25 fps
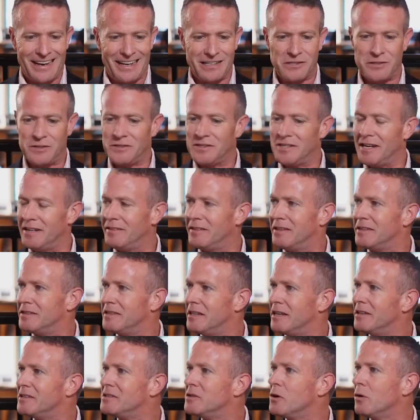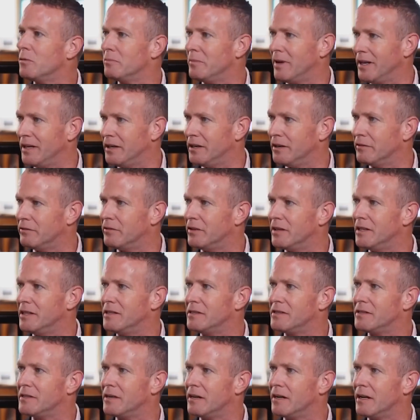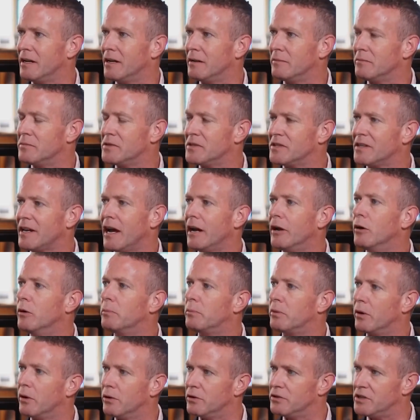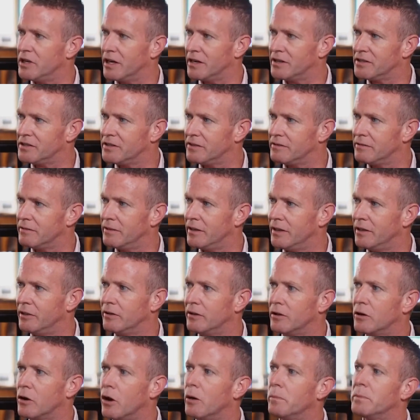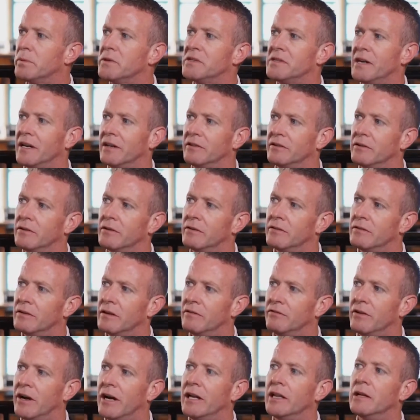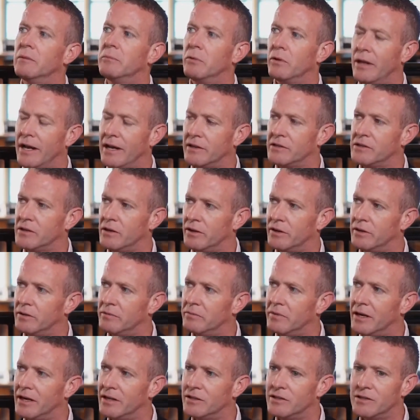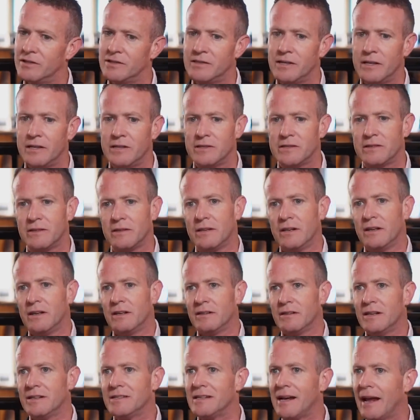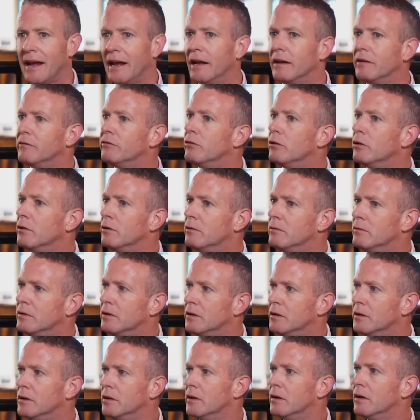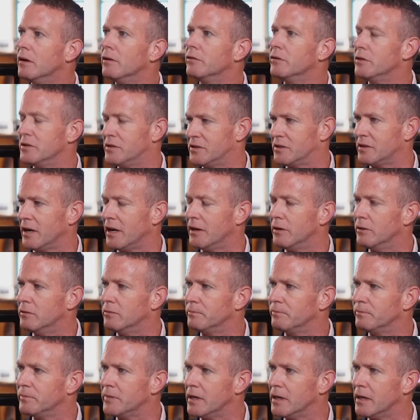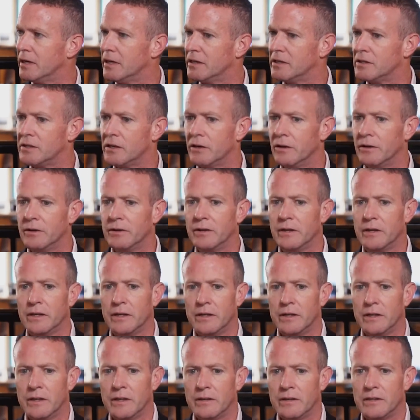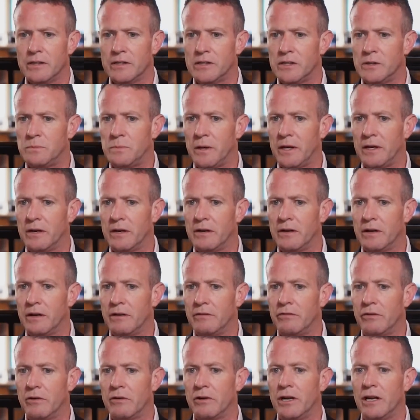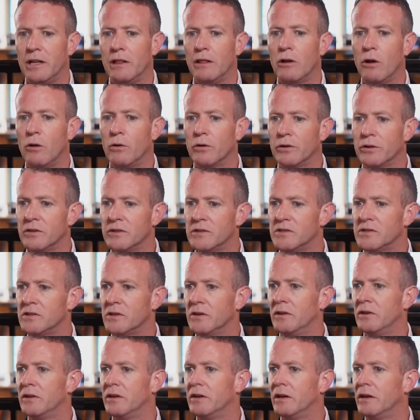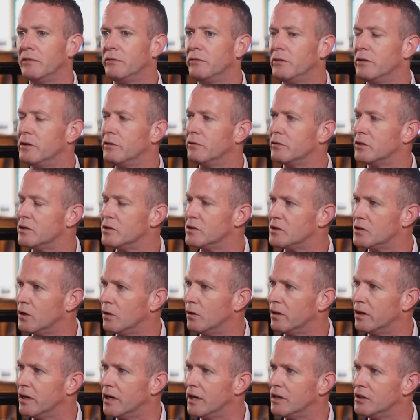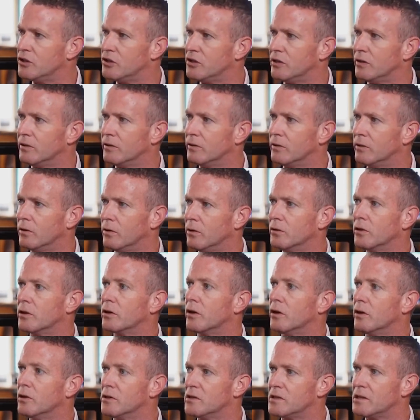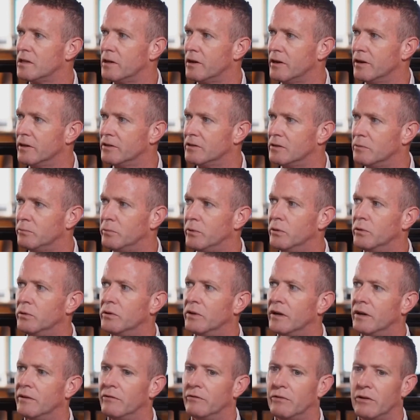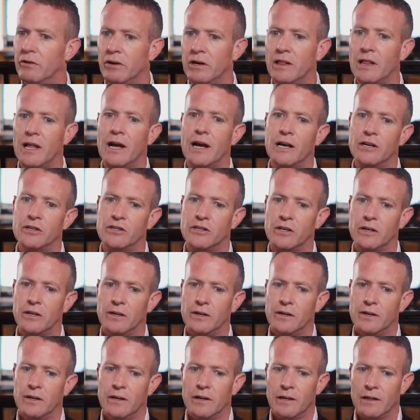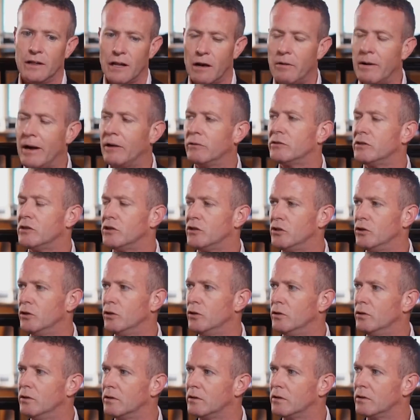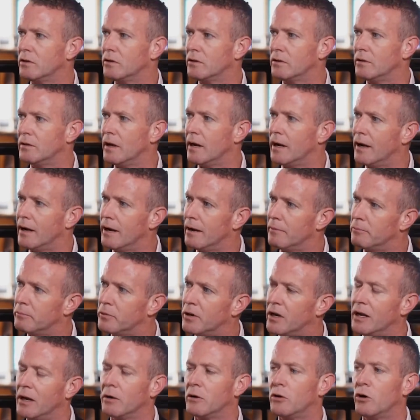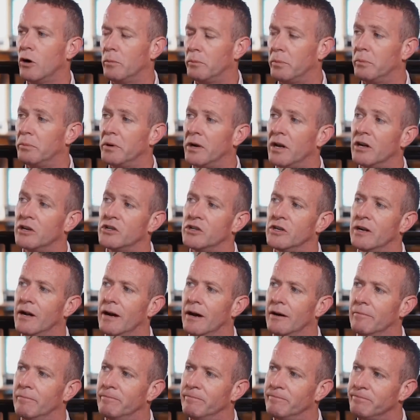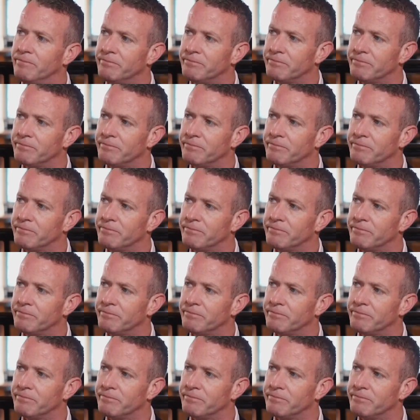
As you said, that there's not many of these scale projects in the copper sector available outside of the majors. There's a handful of this scale. So this has been a very long concerted effort of consolidation on the coastline to build a very large, low altitude copper production hub.